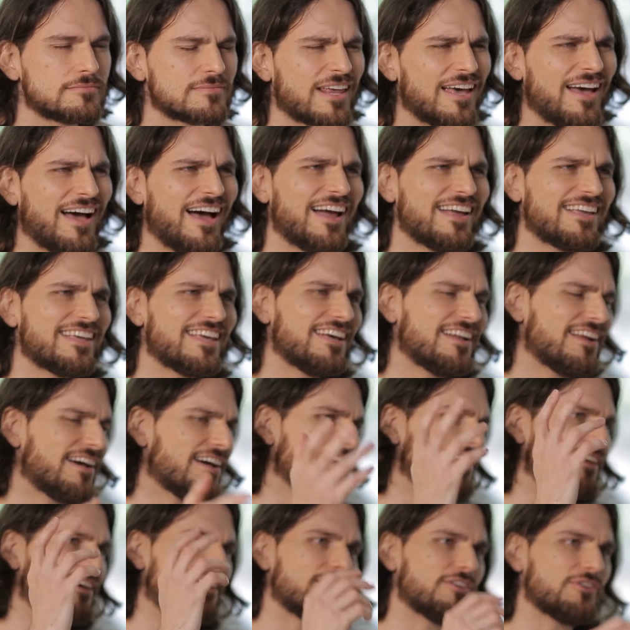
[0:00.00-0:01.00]
I get it. I
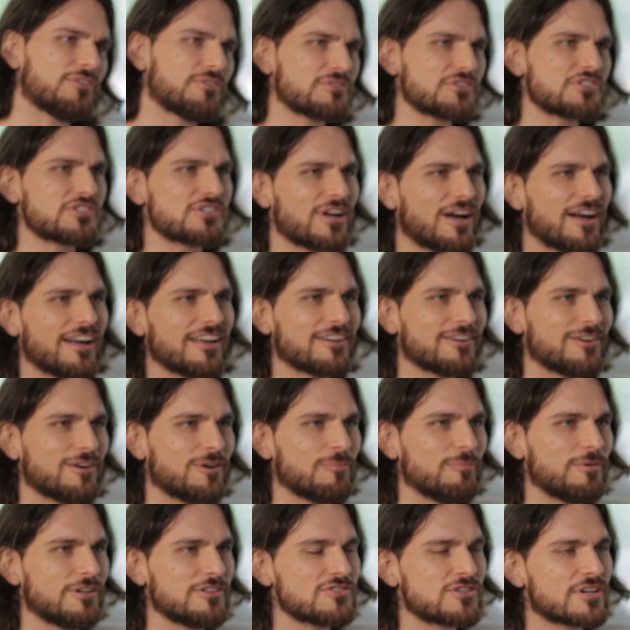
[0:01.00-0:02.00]
get it. You're a shy girl,
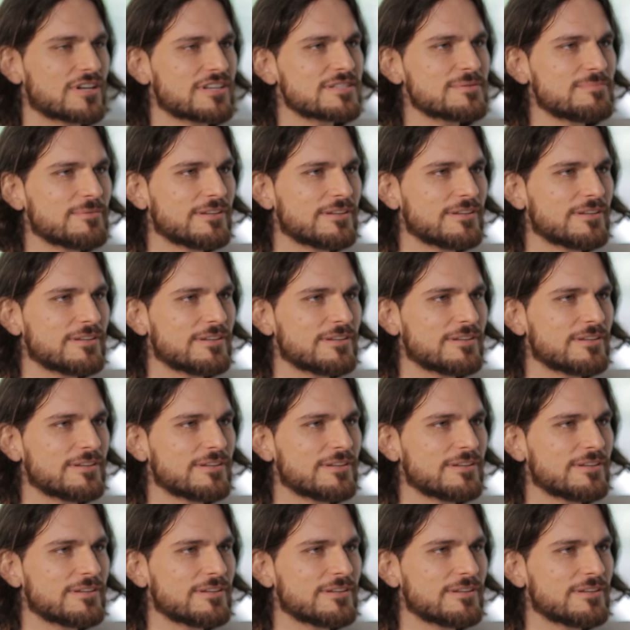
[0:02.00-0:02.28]
but trust me,